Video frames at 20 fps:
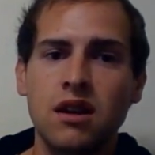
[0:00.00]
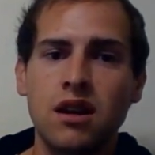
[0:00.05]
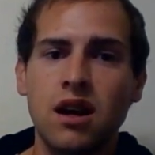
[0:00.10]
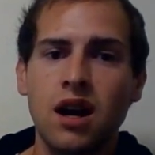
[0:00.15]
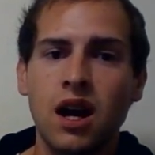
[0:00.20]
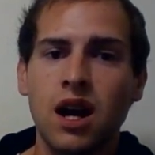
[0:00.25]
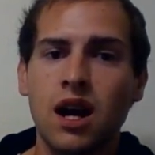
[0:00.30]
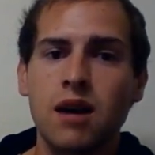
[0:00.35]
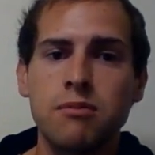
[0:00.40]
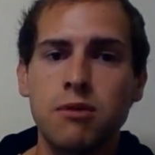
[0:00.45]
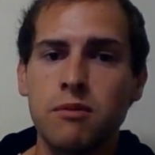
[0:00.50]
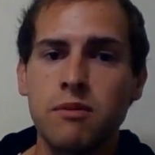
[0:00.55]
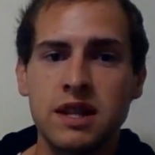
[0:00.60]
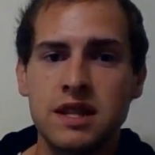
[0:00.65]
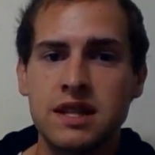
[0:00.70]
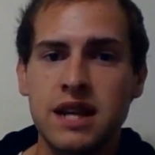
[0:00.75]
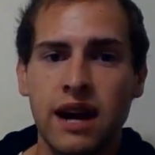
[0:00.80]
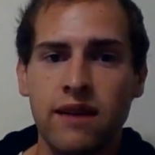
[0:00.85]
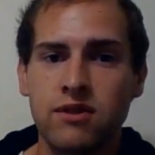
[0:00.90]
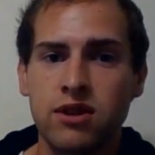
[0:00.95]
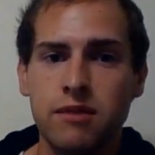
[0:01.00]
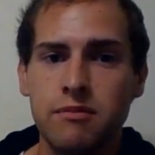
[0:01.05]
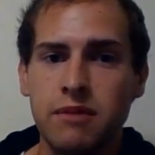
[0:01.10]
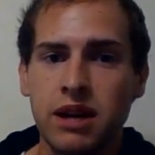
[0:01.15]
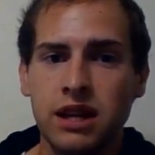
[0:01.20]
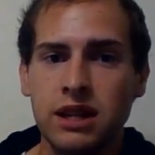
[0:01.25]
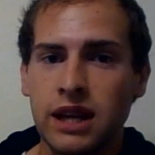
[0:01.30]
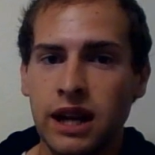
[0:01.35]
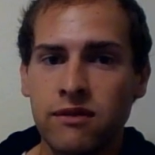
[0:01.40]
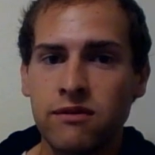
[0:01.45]
a couple months after I
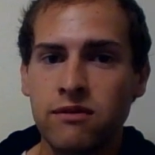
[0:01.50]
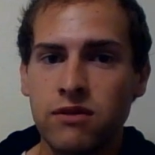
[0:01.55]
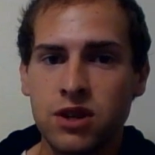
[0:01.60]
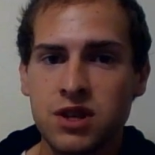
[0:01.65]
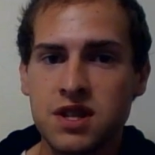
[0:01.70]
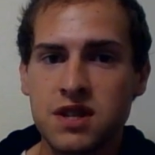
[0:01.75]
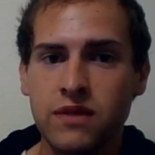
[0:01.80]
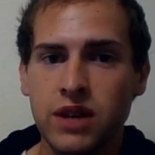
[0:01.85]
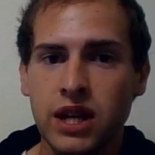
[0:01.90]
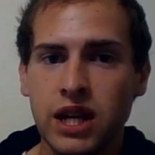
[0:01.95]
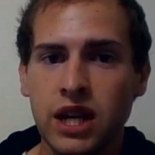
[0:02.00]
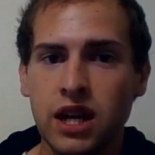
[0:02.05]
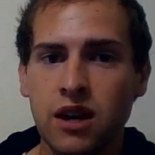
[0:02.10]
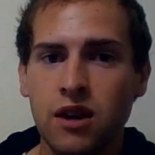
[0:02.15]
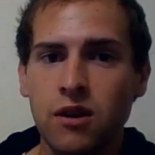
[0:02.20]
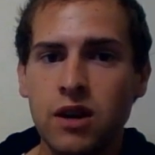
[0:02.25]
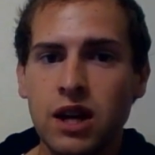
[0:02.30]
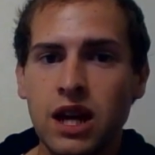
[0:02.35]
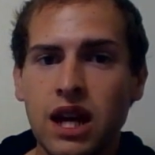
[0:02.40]
made that first video.